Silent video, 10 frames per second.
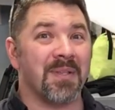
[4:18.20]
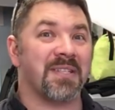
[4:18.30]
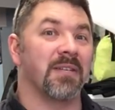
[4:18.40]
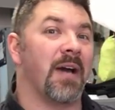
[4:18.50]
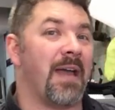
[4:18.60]
but
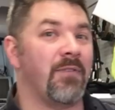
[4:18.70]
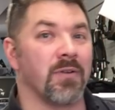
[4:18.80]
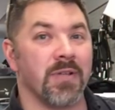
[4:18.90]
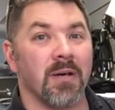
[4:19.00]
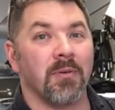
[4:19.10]
still have
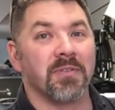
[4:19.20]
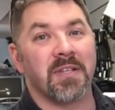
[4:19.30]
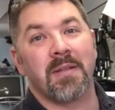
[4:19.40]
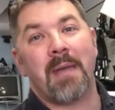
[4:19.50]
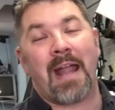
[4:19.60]
your doubles
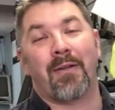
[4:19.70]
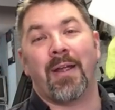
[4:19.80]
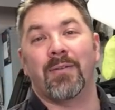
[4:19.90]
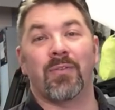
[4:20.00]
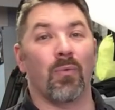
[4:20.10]
in the
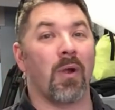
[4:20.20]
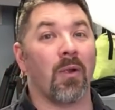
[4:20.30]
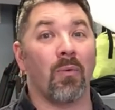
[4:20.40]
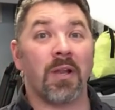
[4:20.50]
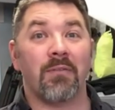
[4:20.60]
background to
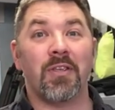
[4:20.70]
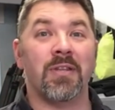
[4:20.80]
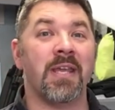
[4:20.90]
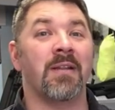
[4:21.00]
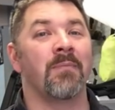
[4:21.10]
wear whenever
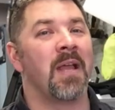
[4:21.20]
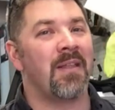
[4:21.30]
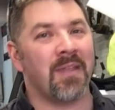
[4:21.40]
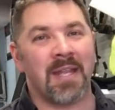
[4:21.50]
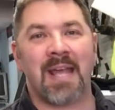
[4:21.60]
you need them,
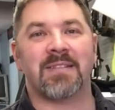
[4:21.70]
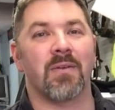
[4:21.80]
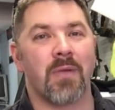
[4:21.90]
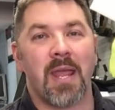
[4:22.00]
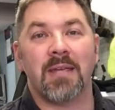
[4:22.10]
then that's
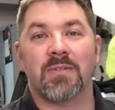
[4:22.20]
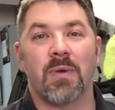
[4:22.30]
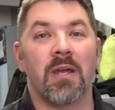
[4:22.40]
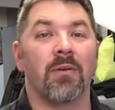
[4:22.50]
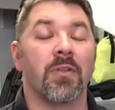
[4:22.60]
okay as
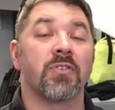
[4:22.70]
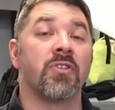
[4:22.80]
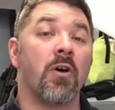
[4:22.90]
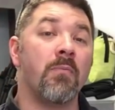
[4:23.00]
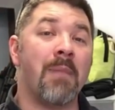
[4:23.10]
well.
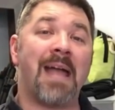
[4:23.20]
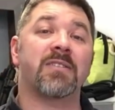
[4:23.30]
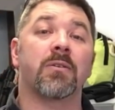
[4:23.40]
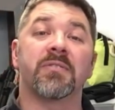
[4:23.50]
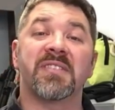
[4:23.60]
There's no
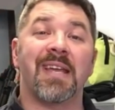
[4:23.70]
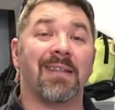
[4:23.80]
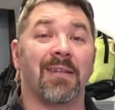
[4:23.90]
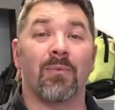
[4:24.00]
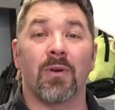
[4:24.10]
magical
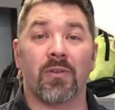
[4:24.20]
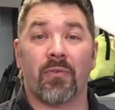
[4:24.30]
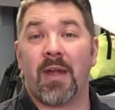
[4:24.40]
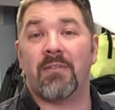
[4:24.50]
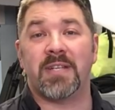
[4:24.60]
set that works
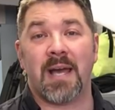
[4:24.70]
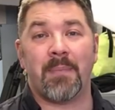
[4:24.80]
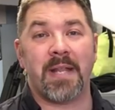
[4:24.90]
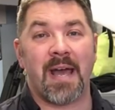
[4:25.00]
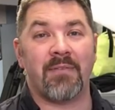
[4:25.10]
for every
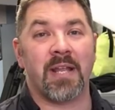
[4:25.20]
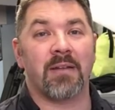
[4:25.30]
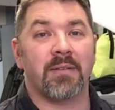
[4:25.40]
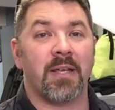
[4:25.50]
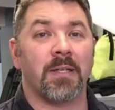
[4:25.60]
type of diving
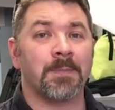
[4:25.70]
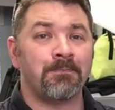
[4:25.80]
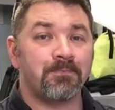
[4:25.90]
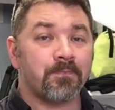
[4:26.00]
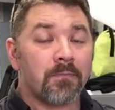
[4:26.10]
out there.
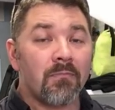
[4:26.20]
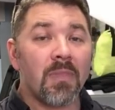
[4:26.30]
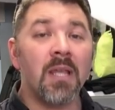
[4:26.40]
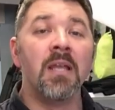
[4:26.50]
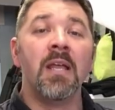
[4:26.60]

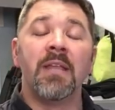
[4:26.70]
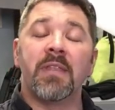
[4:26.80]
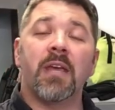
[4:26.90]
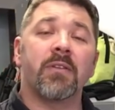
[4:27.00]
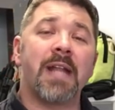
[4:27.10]

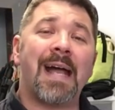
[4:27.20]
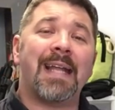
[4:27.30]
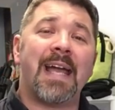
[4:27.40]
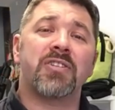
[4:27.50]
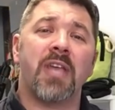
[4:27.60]
The other
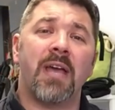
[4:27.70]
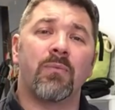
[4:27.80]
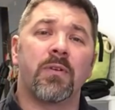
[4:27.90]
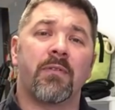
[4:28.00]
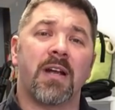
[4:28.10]
night, I actually
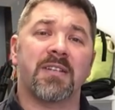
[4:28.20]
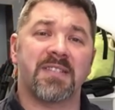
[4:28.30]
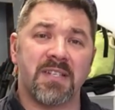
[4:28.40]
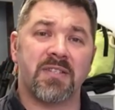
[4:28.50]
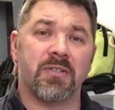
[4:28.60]
had one of our
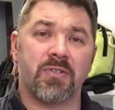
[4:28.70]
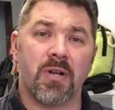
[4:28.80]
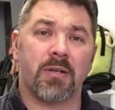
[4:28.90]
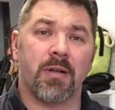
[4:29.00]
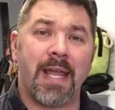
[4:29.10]
assistant
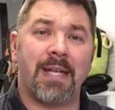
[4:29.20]
instructor